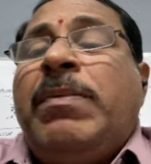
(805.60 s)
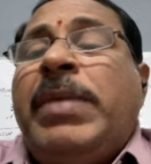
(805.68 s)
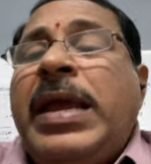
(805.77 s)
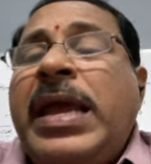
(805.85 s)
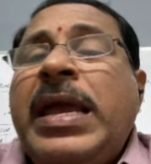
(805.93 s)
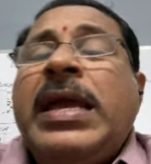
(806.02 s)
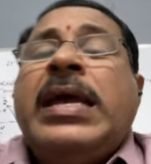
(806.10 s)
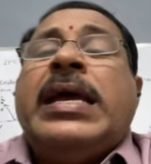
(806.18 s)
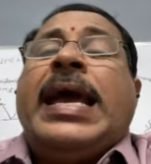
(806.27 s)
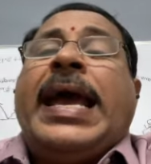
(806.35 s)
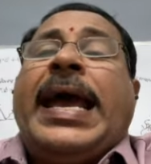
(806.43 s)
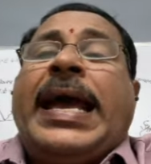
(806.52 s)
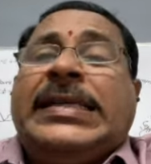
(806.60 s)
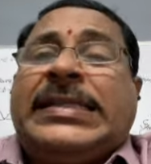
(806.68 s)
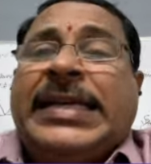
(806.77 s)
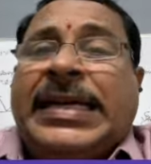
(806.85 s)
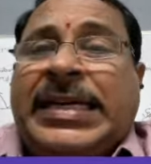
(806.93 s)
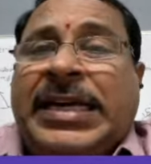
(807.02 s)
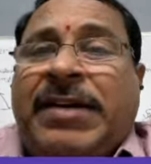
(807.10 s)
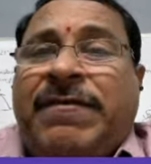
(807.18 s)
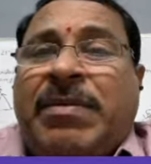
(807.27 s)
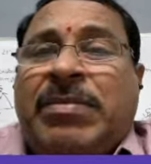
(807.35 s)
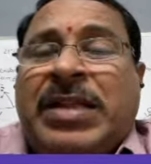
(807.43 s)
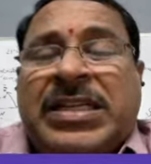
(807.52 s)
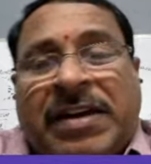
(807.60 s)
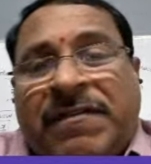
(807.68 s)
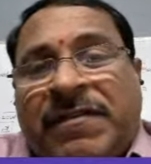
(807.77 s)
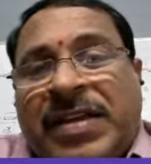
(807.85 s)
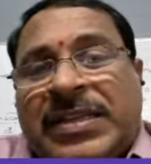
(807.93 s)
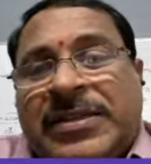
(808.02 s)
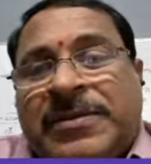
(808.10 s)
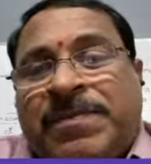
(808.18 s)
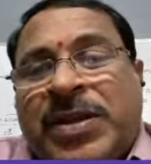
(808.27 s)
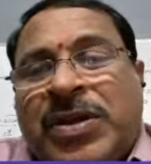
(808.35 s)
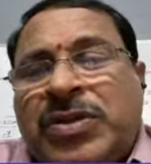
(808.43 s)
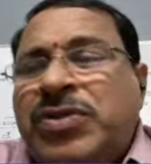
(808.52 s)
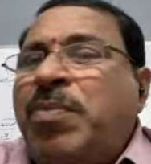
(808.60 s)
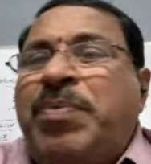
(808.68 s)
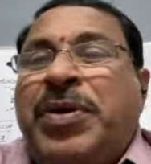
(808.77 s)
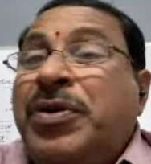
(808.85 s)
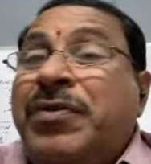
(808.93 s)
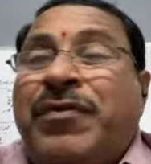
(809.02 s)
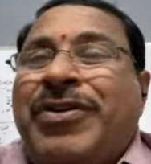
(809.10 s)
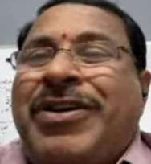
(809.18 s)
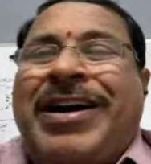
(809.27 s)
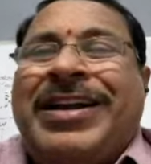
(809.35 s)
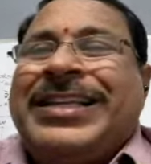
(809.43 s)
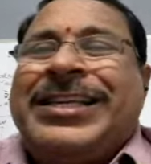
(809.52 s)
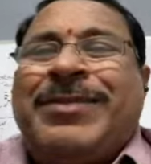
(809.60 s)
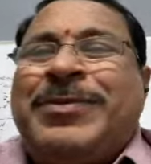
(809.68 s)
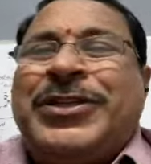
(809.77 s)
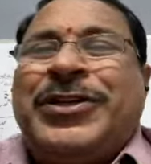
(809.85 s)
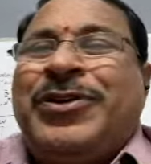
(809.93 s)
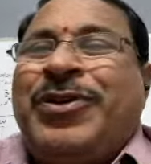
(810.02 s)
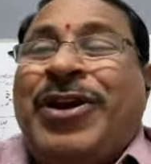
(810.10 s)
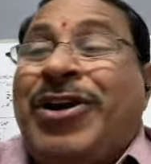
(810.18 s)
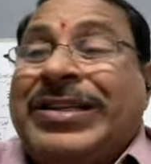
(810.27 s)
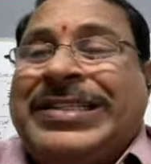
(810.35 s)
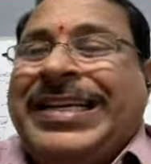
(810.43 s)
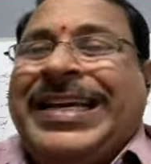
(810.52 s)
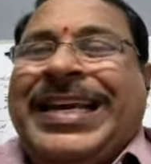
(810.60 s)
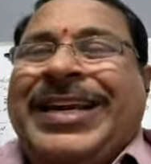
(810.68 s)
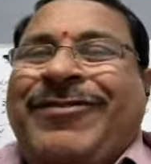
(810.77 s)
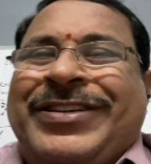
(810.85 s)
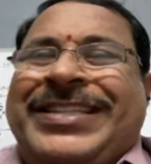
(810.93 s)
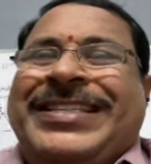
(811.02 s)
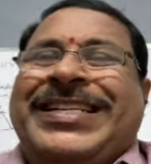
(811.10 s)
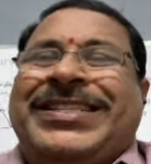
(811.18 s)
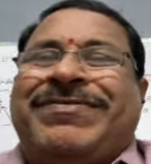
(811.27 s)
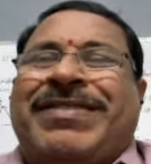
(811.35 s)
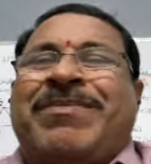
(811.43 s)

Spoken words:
will be ejected from the surface. So beautiful concepts, logical questions